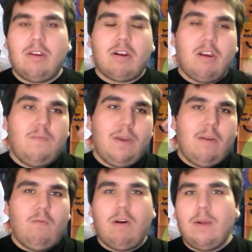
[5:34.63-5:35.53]
There could
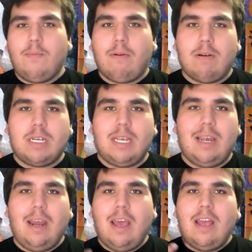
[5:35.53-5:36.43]
be one
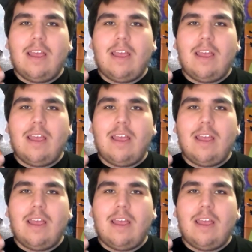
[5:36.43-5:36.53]
person